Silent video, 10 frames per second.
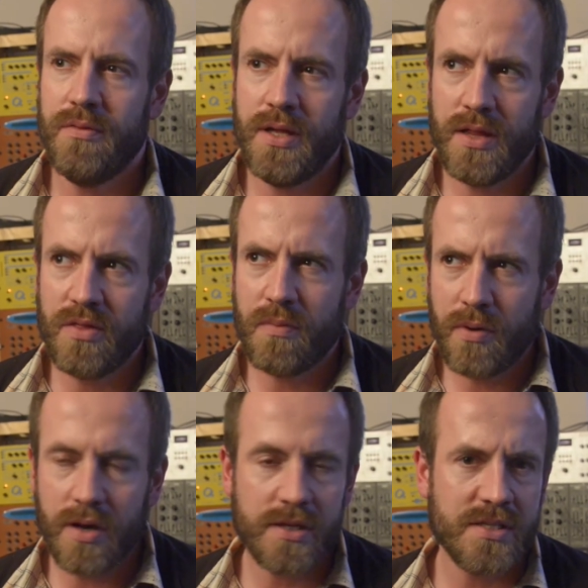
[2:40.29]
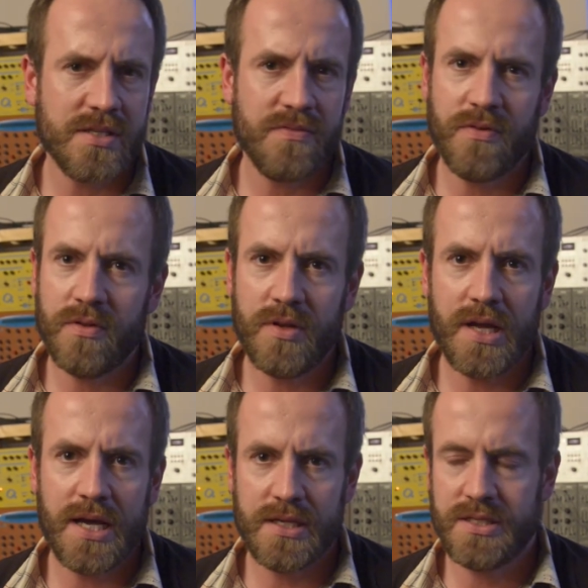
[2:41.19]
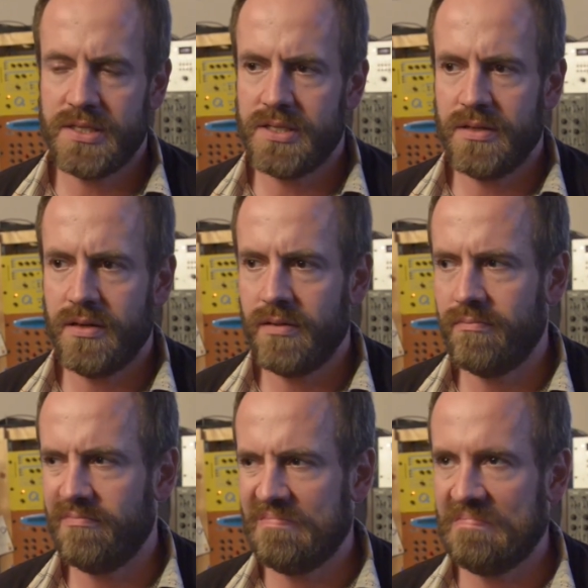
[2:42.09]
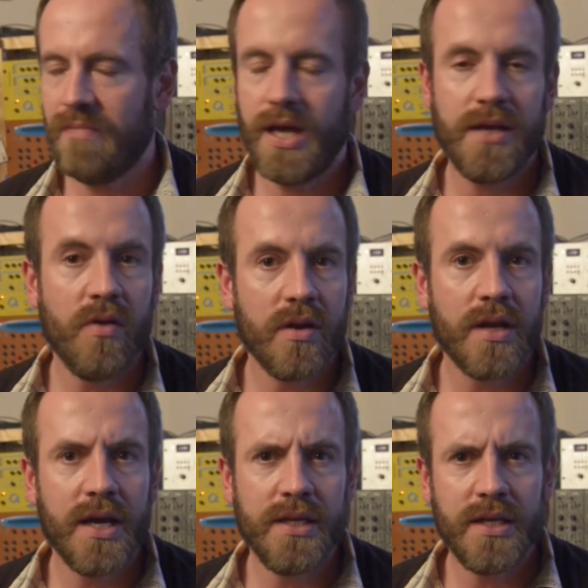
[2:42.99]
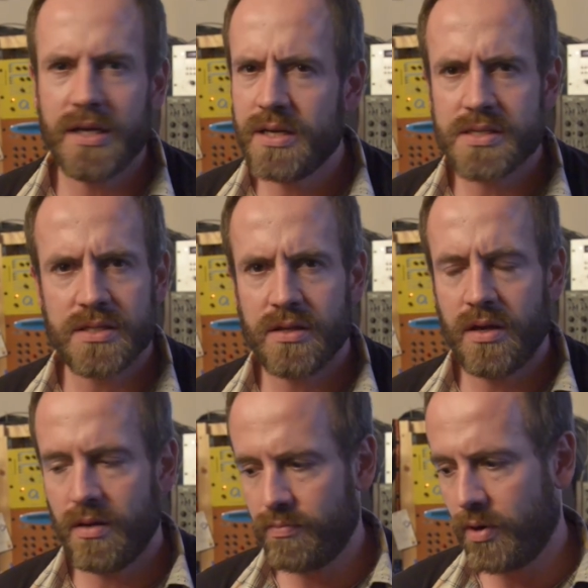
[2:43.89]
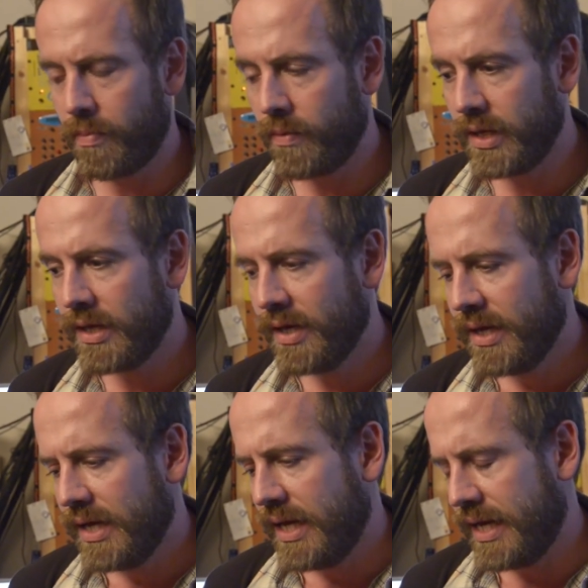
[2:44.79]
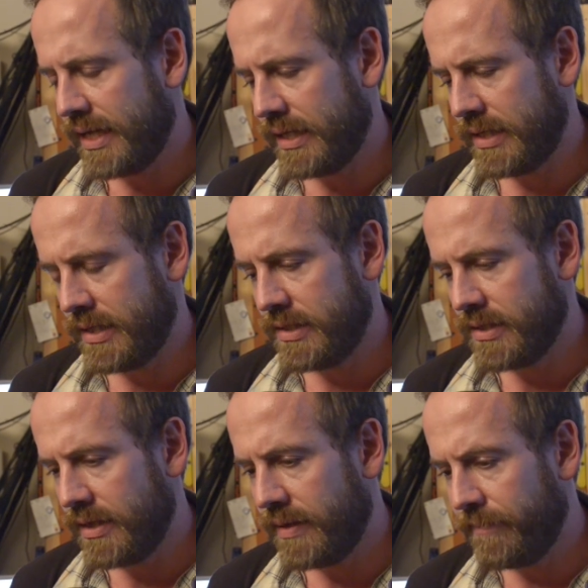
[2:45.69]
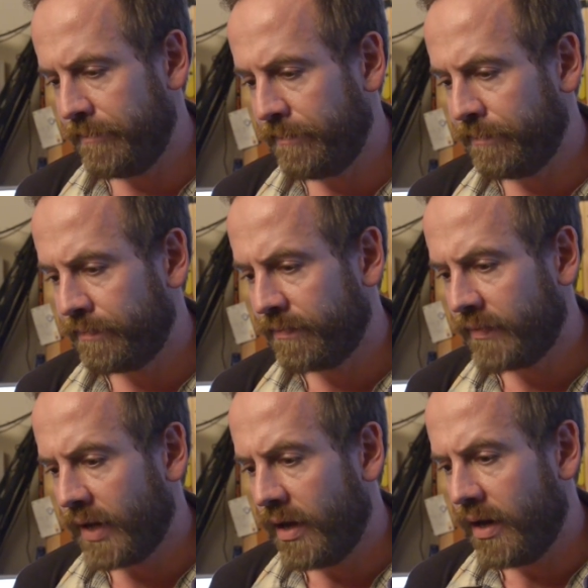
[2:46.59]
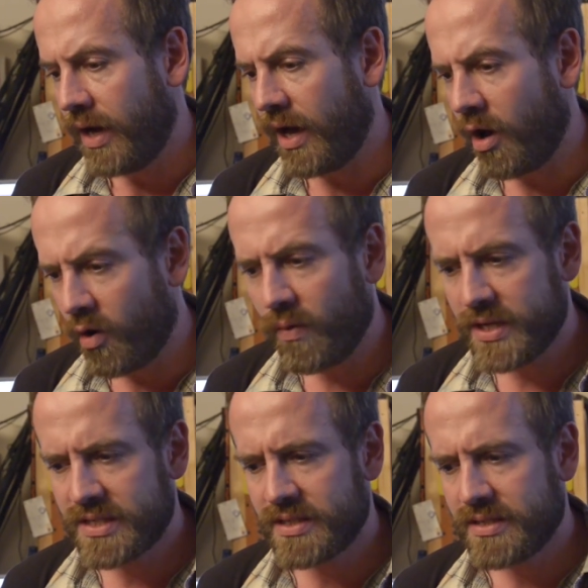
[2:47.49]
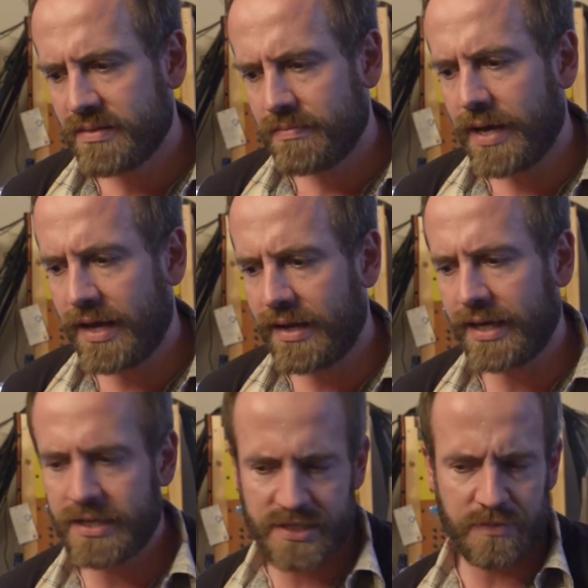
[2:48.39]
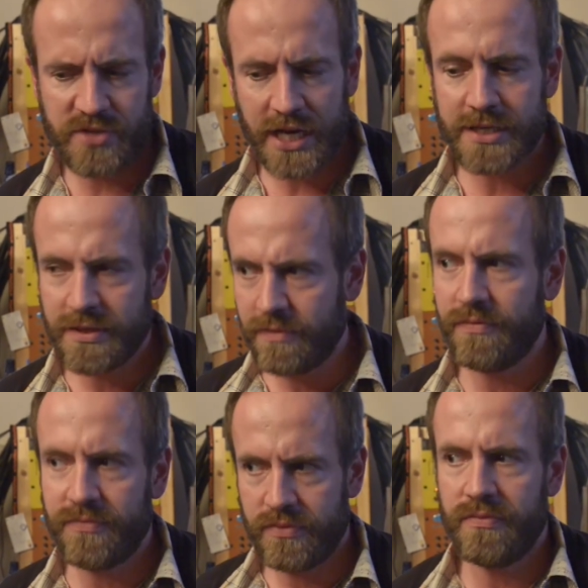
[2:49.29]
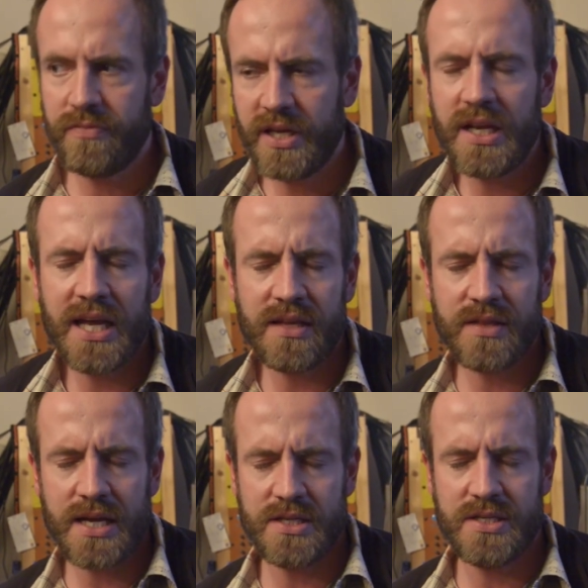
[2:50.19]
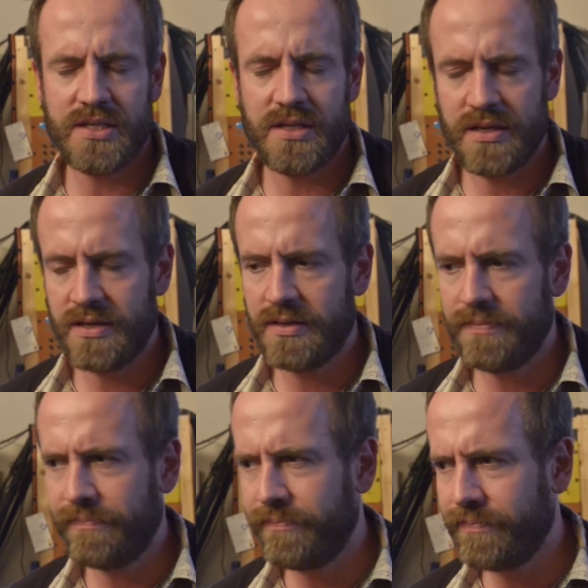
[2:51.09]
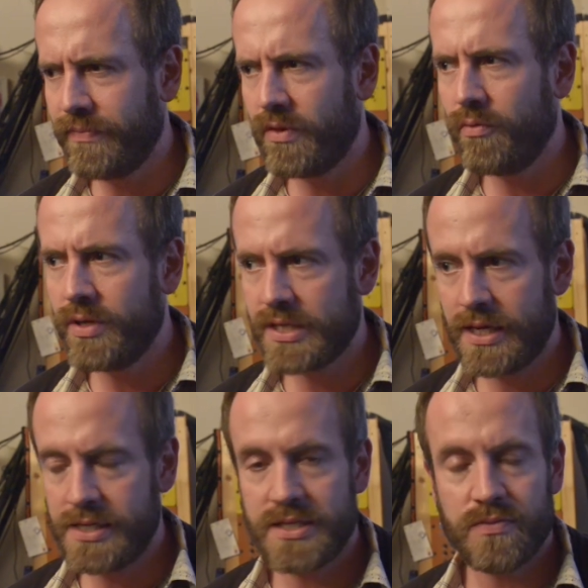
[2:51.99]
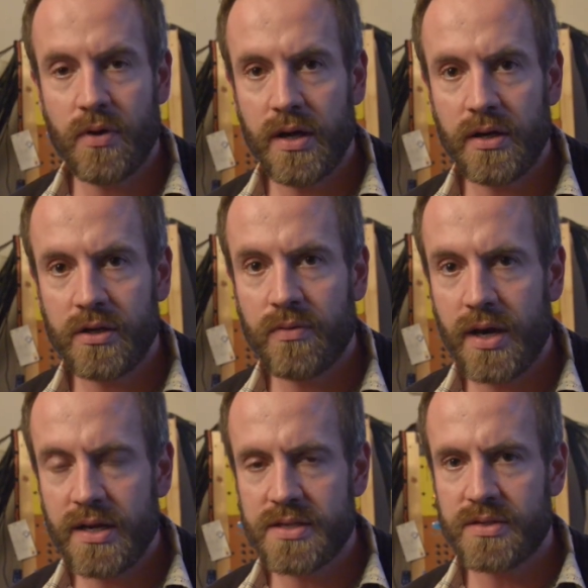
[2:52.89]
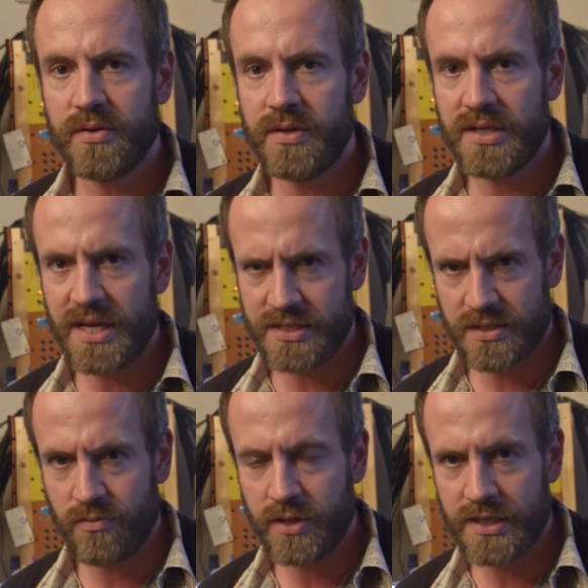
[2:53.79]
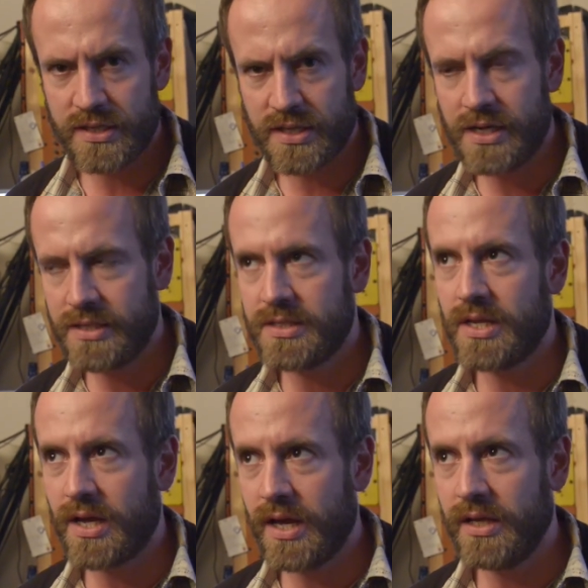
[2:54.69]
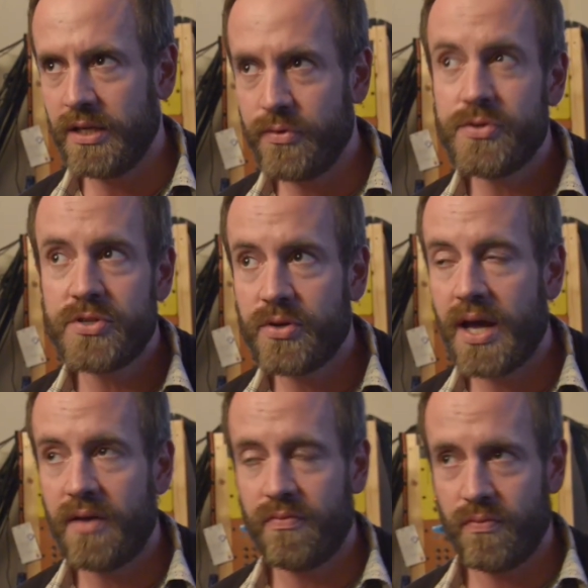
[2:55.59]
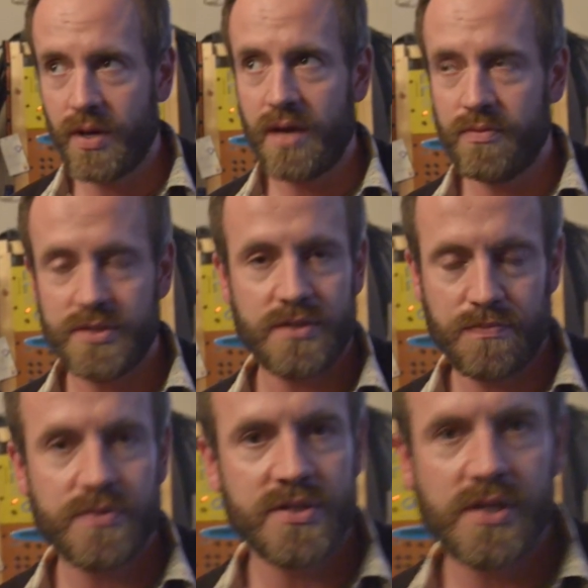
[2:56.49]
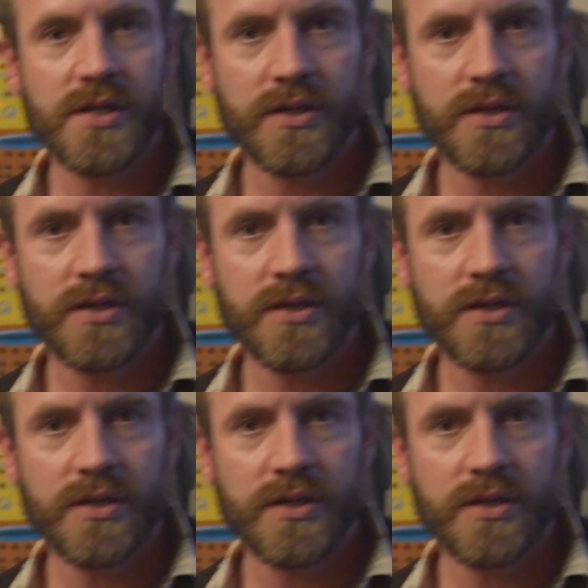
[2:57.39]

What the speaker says: in the box for the last 8 or 9 years, probably, and I always had like a subjective feeling that the results weren't quite as good as the results that I used to have when I was still